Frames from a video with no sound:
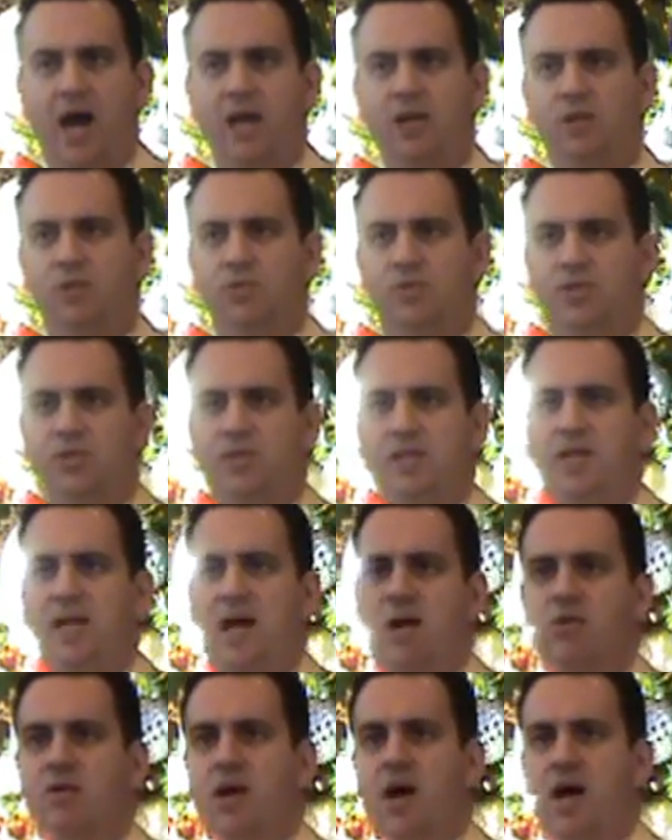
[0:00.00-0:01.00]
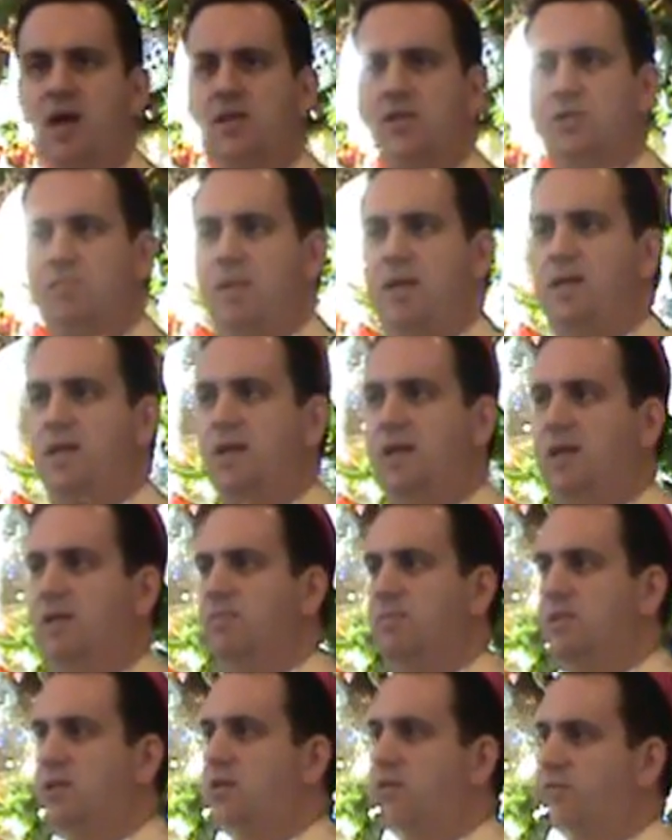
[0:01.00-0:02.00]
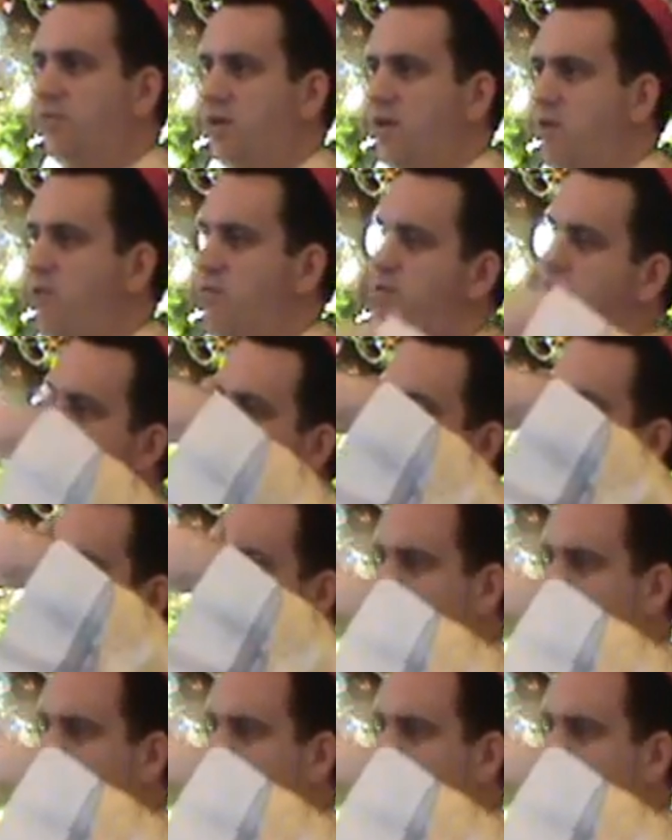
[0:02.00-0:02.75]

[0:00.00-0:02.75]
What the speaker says: I don't see how God is making himself known.